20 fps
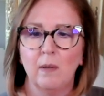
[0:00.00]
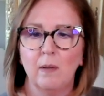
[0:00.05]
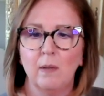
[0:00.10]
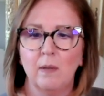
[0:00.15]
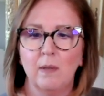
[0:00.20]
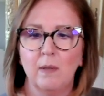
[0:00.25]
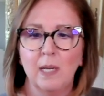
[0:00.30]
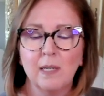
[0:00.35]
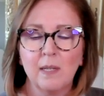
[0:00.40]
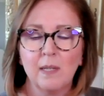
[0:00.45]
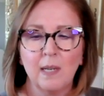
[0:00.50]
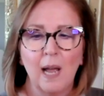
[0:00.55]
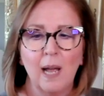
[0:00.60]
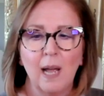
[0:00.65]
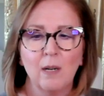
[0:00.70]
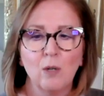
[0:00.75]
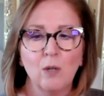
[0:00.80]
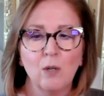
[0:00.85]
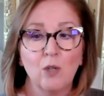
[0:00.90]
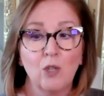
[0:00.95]
this
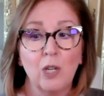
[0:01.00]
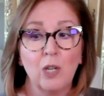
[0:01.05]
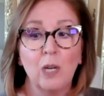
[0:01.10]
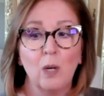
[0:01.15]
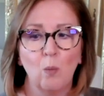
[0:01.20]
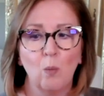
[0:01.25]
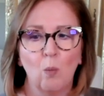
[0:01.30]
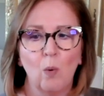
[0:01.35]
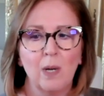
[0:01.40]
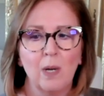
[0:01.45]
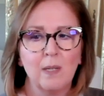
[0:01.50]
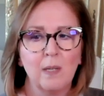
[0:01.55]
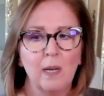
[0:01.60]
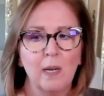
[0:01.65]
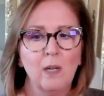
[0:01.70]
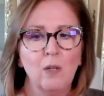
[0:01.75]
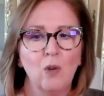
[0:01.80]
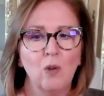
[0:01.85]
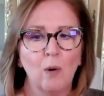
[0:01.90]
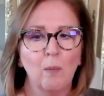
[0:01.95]
energy was
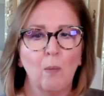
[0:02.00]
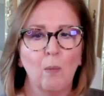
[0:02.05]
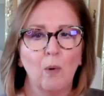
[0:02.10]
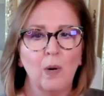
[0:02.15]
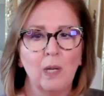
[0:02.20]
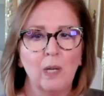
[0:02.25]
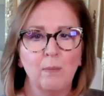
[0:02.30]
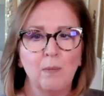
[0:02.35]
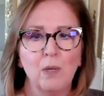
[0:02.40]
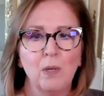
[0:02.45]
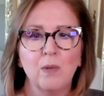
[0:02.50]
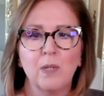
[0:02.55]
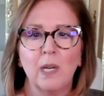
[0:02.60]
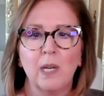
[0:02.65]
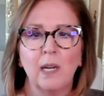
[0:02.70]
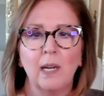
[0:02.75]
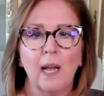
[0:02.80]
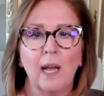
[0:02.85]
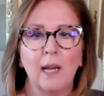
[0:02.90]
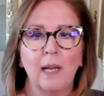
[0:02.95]
in your morning
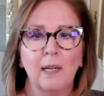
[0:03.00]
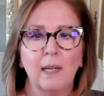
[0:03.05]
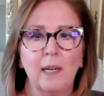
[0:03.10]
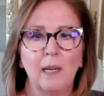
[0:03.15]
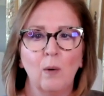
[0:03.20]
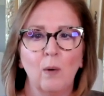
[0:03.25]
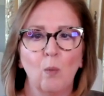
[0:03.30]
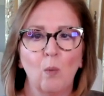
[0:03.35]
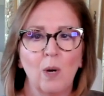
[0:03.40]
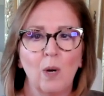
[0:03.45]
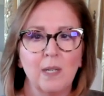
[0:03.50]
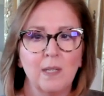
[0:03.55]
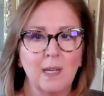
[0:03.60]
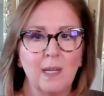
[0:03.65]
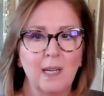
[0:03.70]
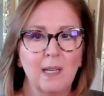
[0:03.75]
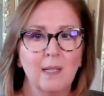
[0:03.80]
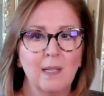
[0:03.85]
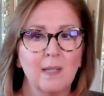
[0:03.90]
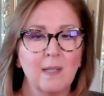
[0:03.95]
musing and it was
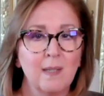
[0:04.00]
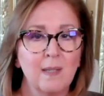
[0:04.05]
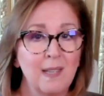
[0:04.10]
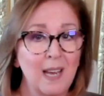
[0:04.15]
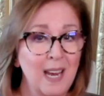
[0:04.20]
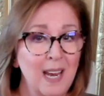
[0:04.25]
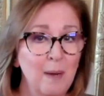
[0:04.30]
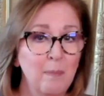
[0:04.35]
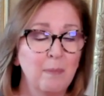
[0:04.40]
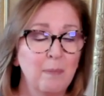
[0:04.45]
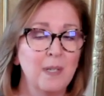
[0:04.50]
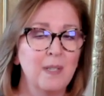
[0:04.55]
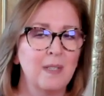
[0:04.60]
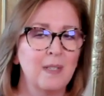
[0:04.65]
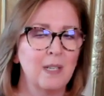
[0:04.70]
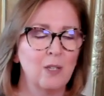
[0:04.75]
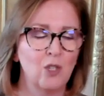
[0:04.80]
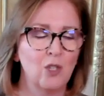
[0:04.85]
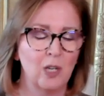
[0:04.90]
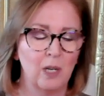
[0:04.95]
in the same
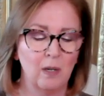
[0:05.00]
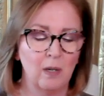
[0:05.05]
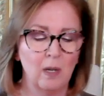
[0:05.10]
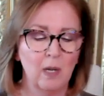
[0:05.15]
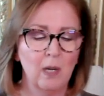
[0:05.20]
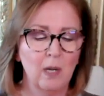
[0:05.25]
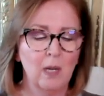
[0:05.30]
position.